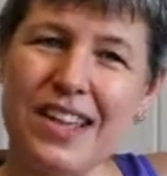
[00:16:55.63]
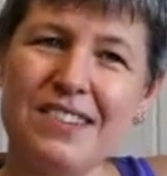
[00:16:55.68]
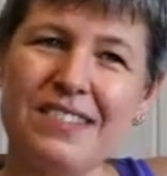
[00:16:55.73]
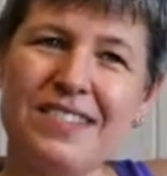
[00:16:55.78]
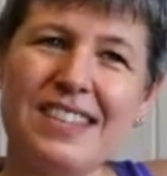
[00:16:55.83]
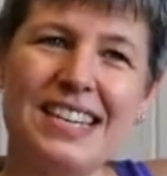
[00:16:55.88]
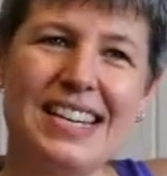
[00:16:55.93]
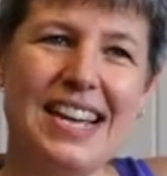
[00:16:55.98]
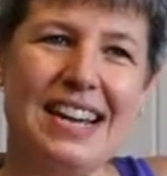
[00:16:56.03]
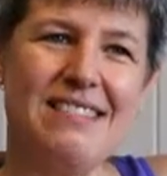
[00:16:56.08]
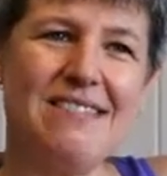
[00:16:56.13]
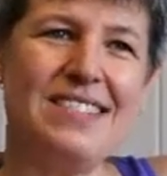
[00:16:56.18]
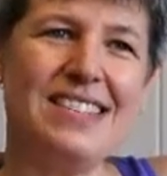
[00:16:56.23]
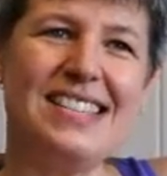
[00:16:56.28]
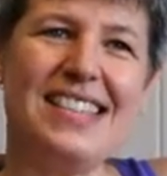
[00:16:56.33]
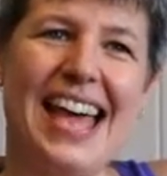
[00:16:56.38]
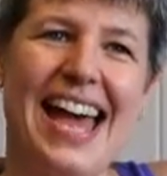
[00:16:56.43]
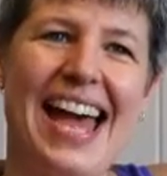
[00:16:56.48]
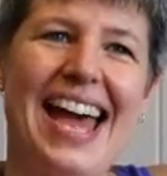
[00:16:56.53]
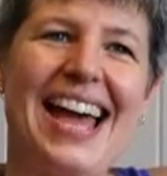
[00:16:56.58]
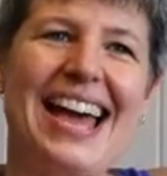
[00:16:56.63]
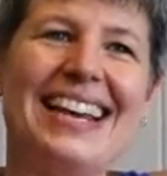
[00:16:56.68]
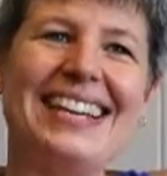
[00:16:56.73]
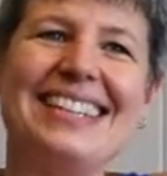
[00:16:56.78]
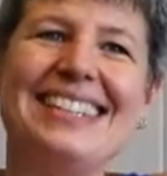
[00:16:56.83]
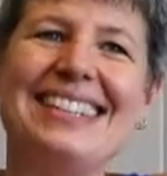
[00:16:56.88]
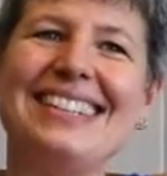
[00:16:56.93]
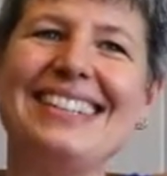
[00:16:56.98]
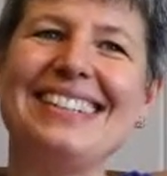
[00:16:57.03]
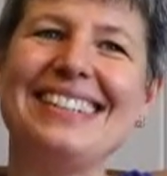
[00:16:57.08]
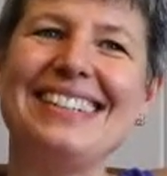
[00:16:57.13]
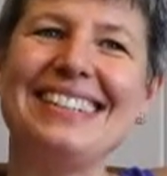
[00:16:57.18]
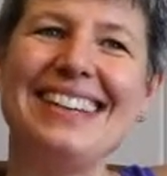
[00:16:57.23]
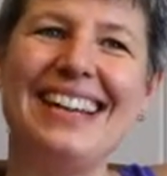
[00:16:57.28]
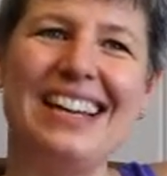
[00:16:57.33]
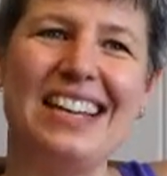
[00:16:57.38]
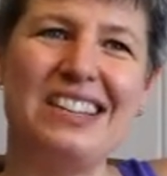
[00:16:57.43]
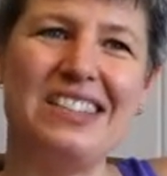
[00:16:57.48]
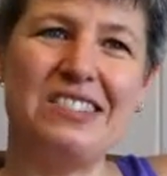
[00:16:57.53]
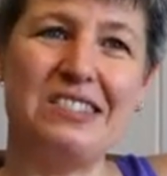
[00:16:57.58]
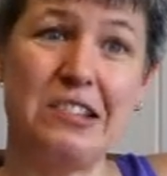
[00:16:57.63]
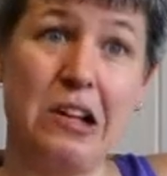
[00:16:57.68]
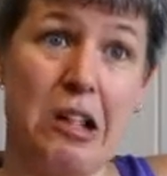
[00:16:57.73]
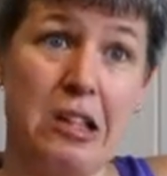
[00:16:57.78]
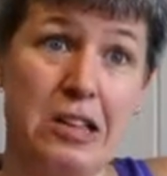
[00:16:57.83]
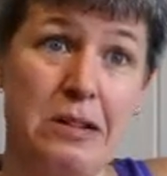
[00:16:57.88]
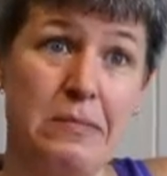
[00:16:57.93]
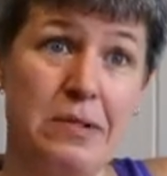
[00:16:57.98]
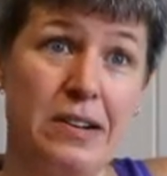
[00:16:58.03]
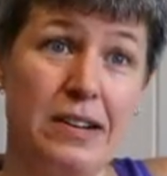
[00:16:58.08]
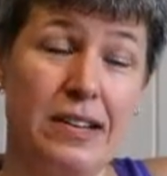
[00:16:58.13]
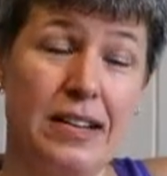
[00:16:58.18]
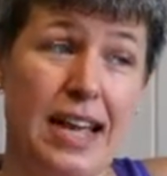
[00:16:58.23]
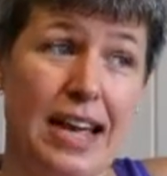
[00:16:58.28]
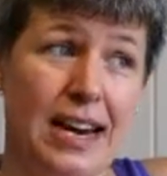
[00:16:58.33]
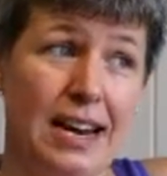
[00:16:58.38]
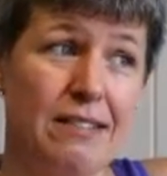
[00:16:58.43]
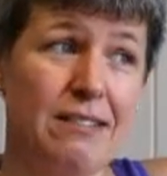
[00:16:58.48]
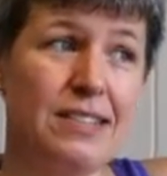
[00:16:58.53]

I don't think I was that solid about it yet.